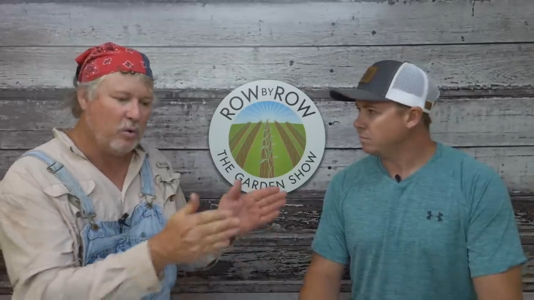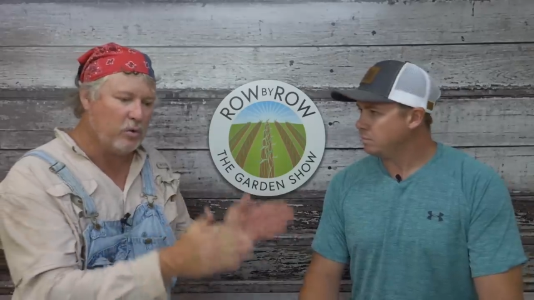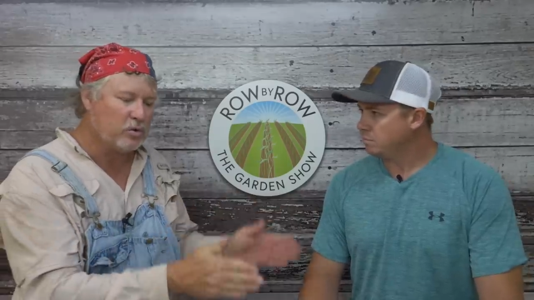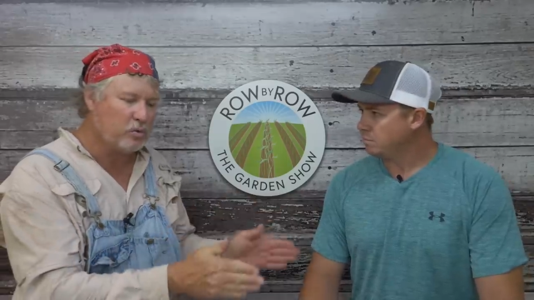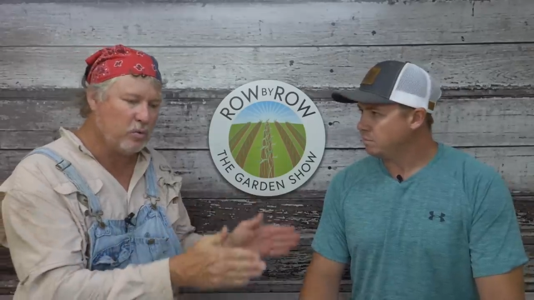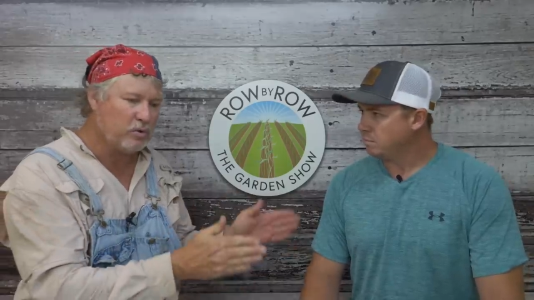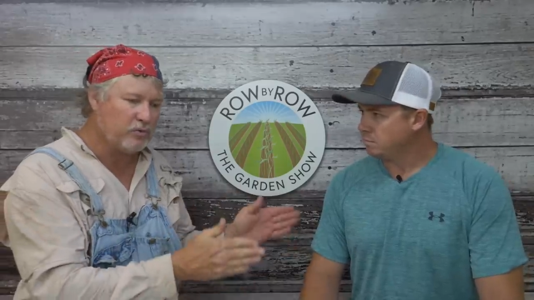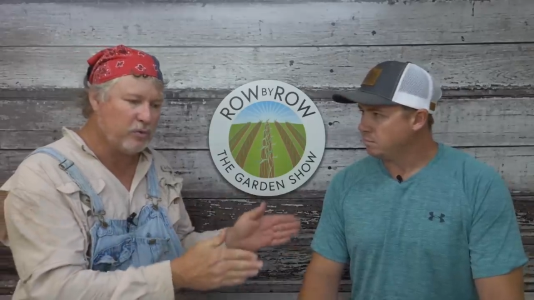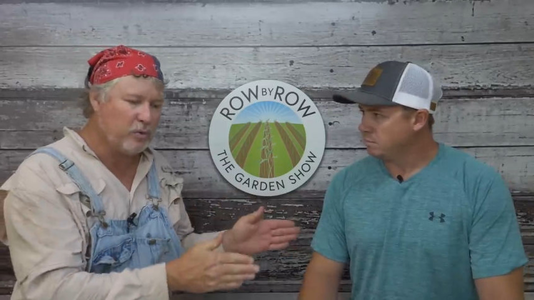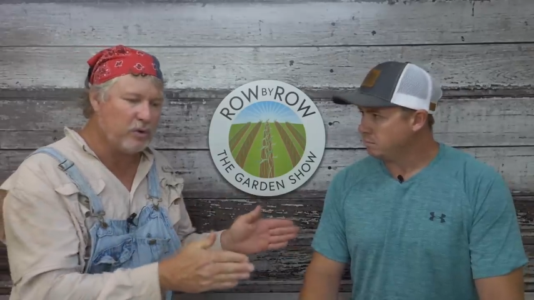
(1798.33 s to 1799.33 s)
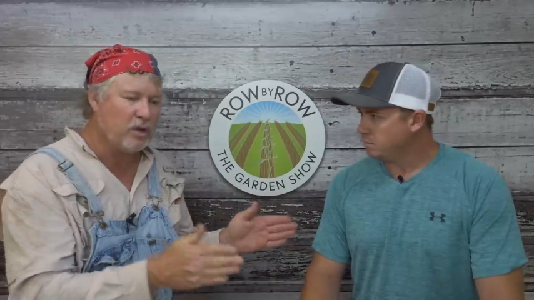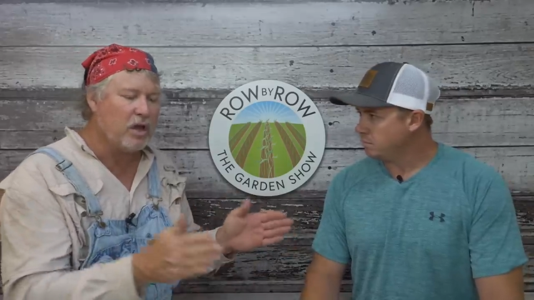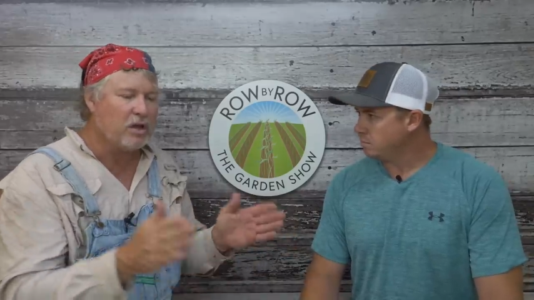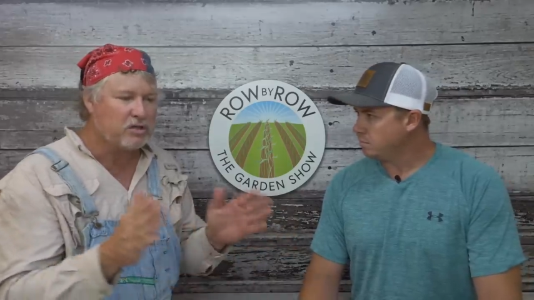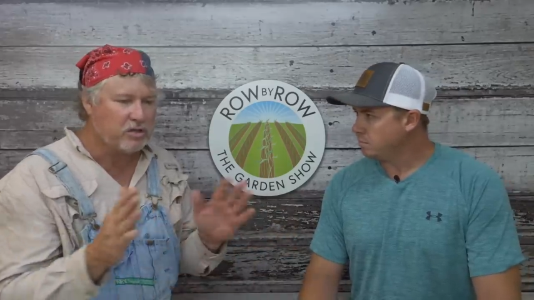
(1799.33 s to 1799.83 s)
Speaker 1: or the ones for the winter.
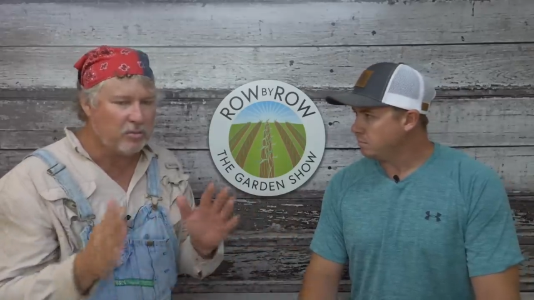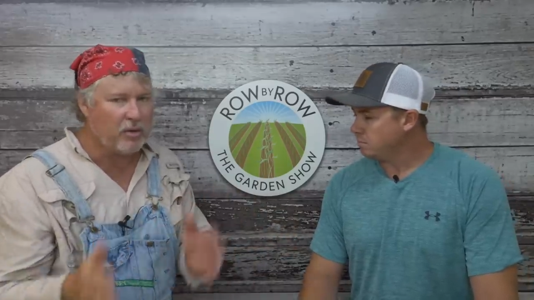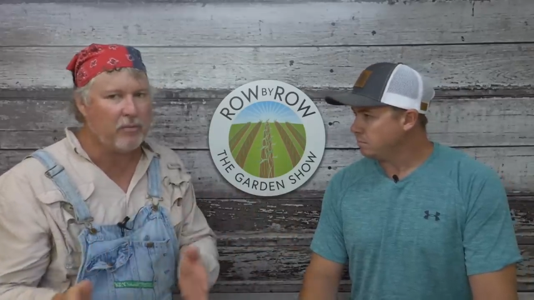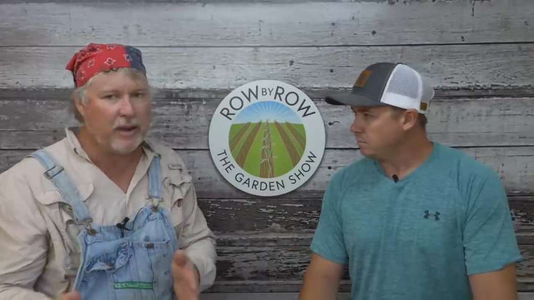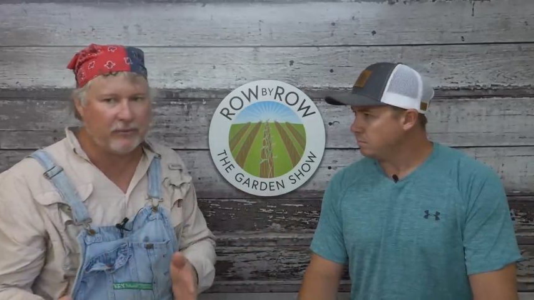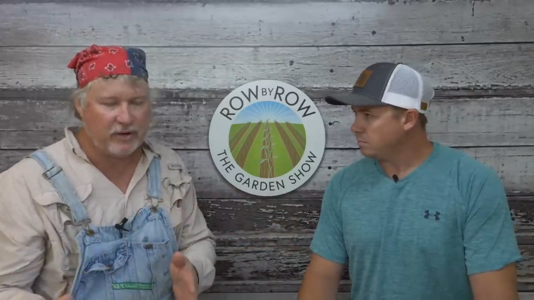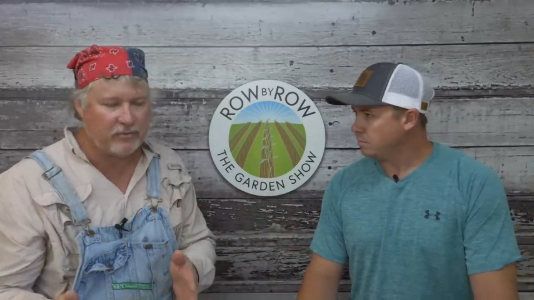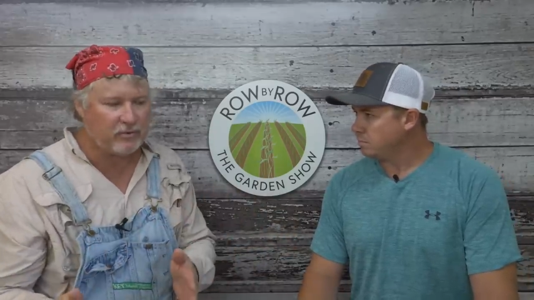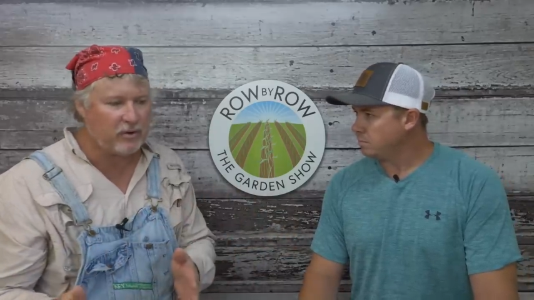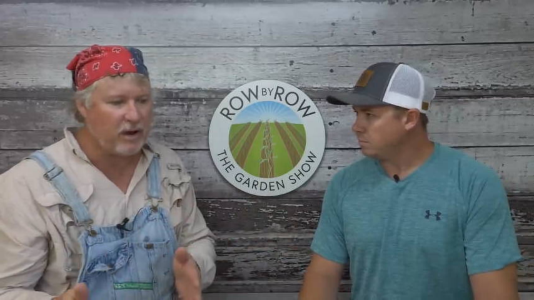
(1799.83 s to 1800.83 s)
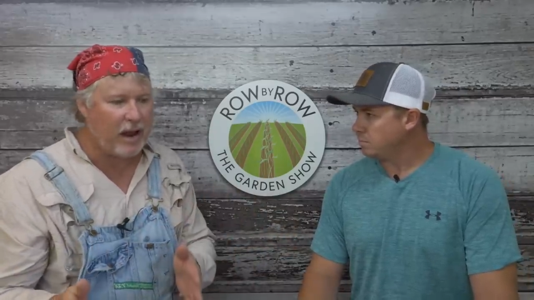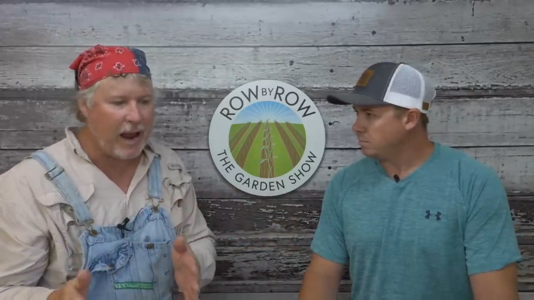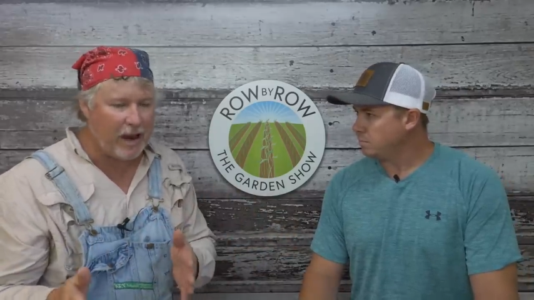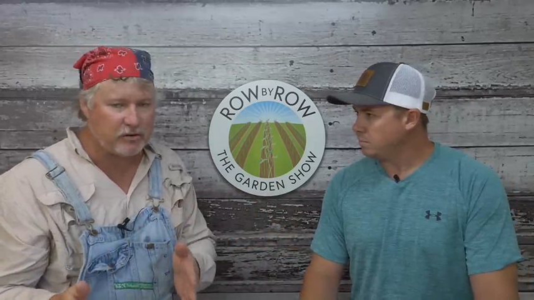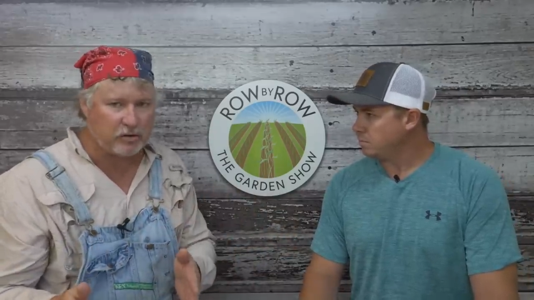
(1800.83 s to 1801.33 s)
Some of them have different
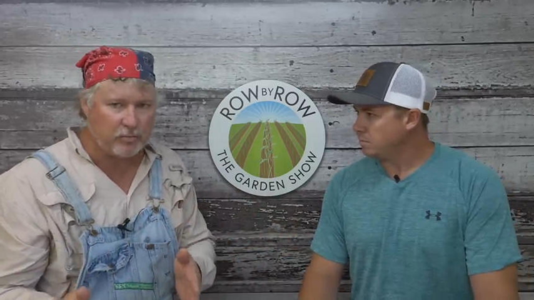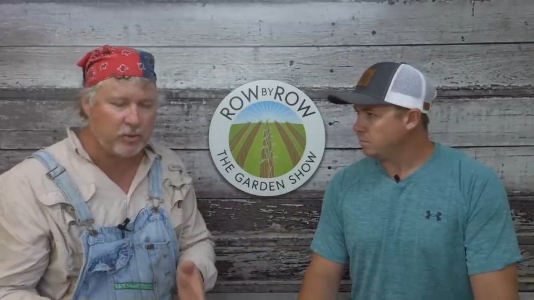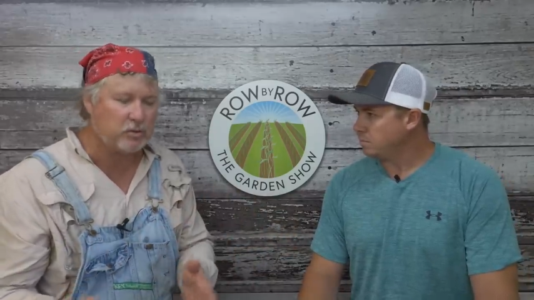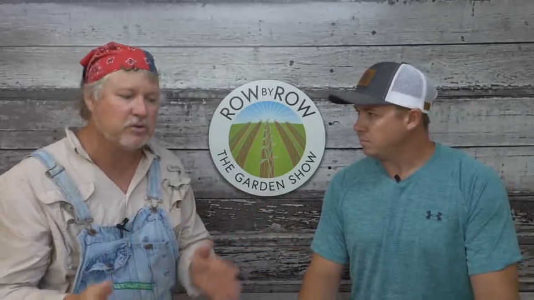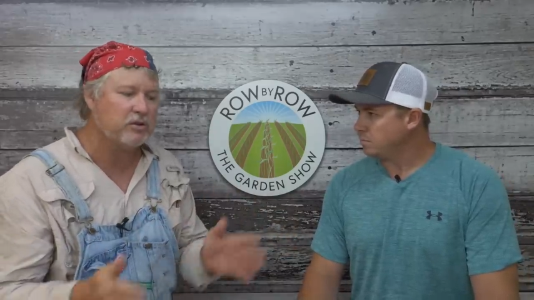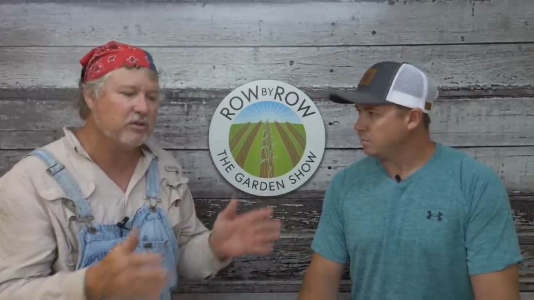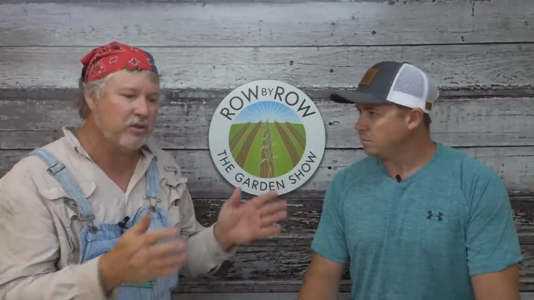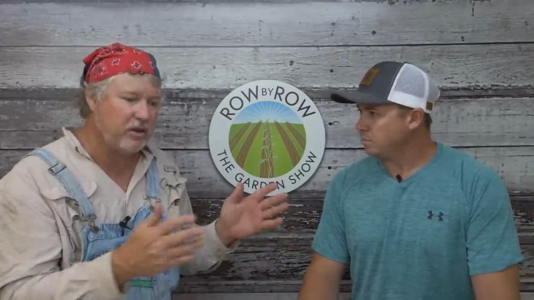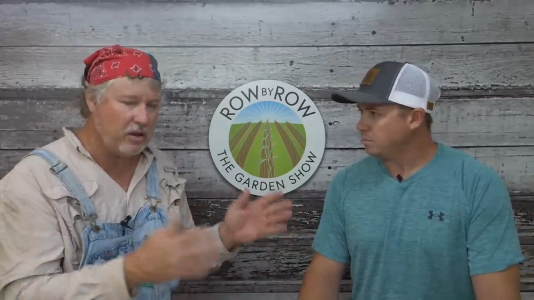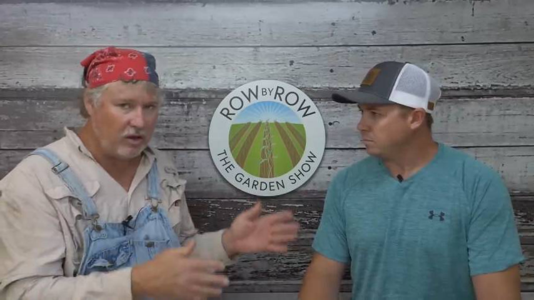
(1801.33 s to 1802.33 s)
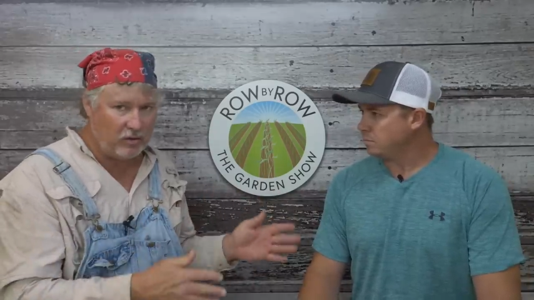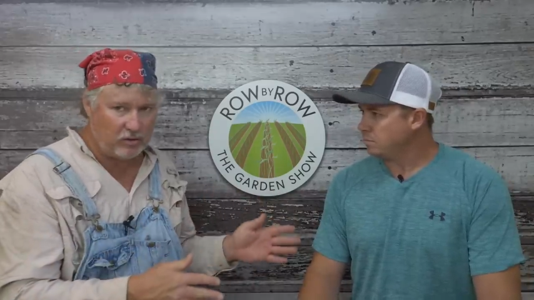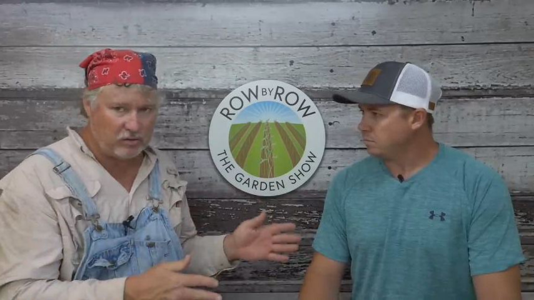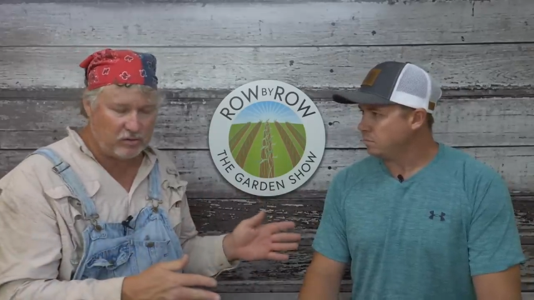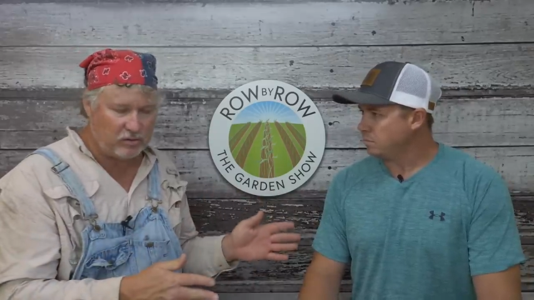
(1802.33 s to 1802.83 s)
attributes than
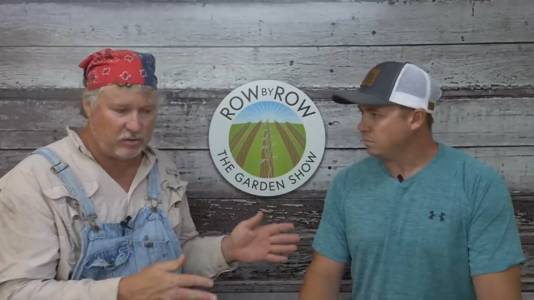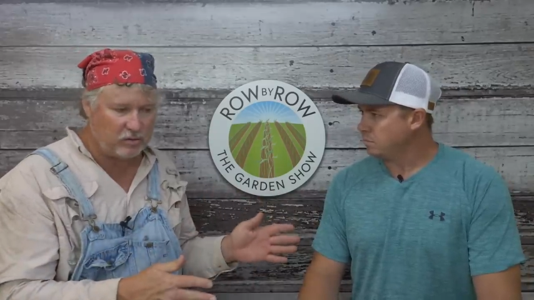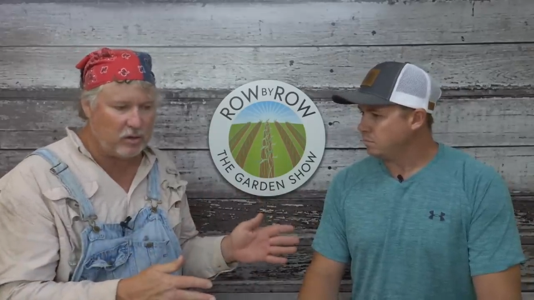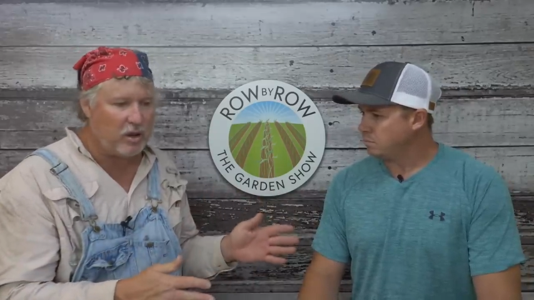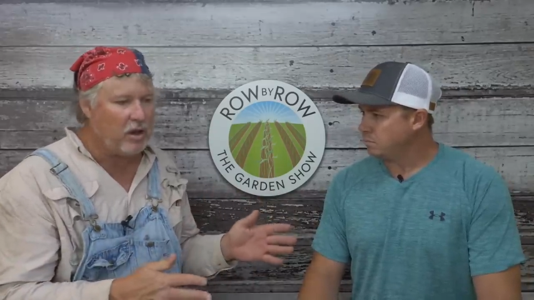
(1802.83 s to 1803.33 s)
others do.